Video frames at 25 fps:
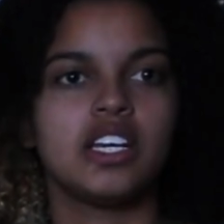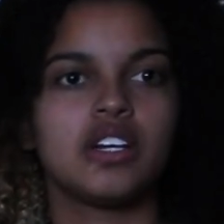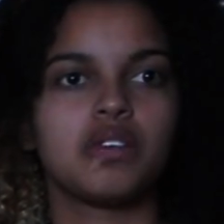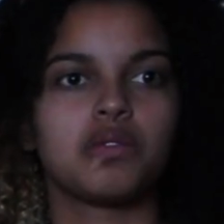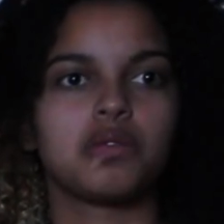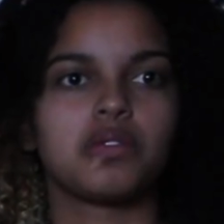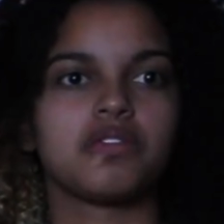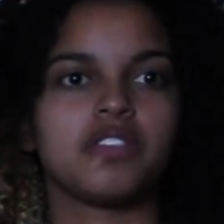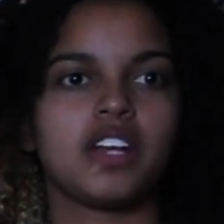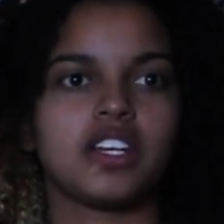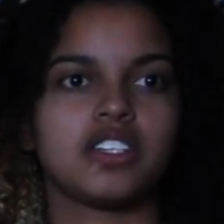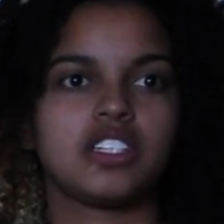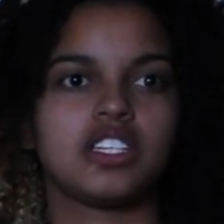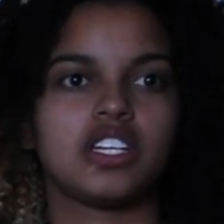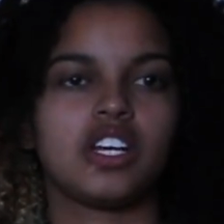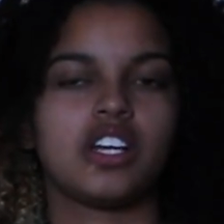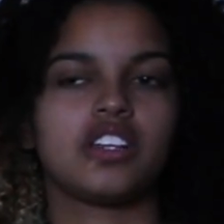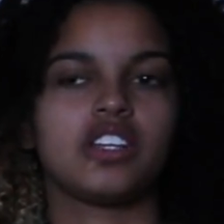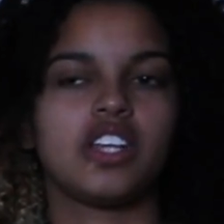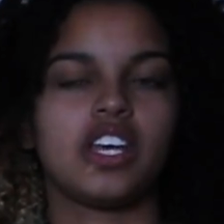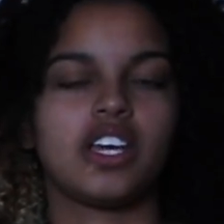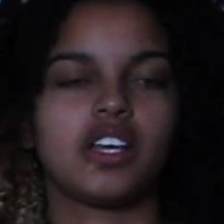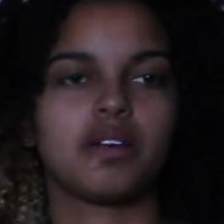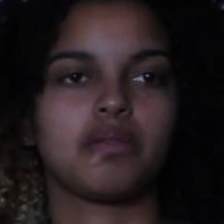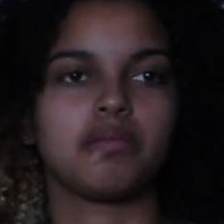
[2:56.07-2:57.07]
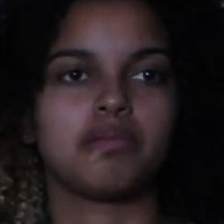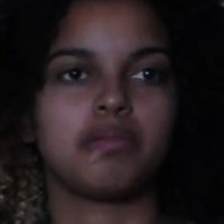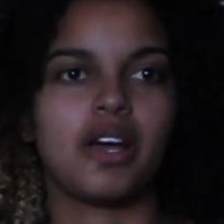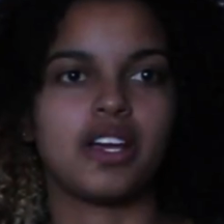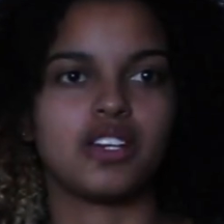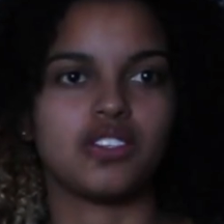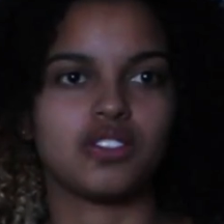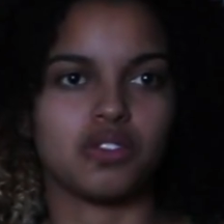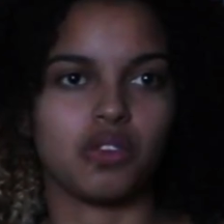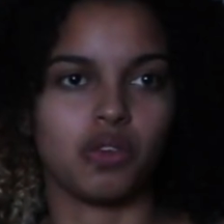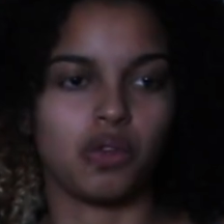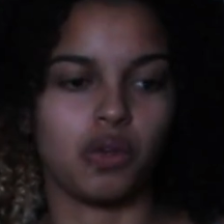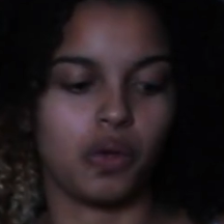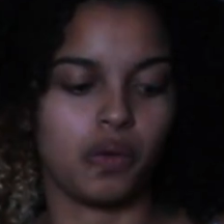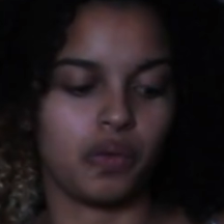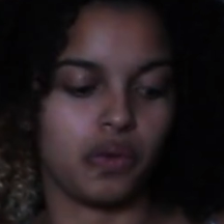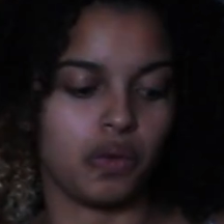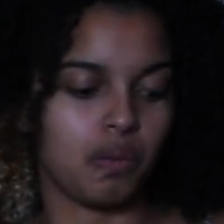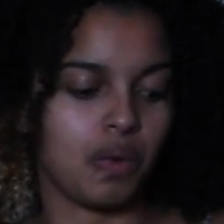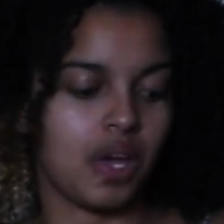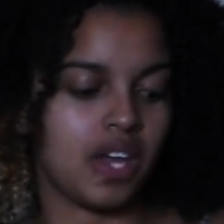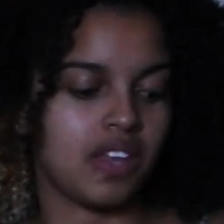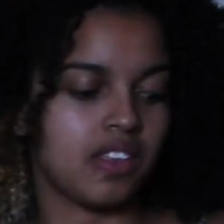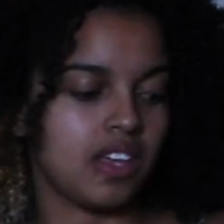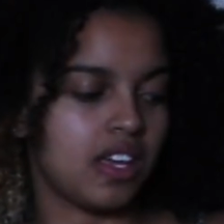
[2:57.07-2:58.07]
reflecting on, like, my soul and the
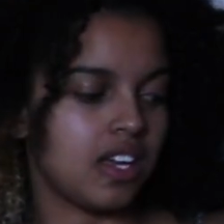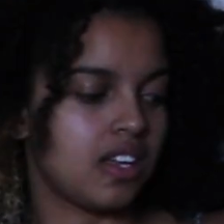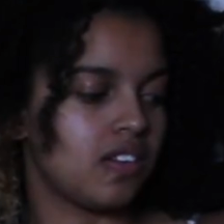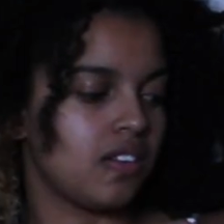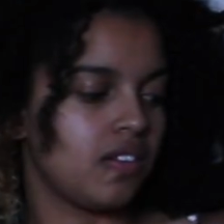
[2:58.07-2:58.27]
way that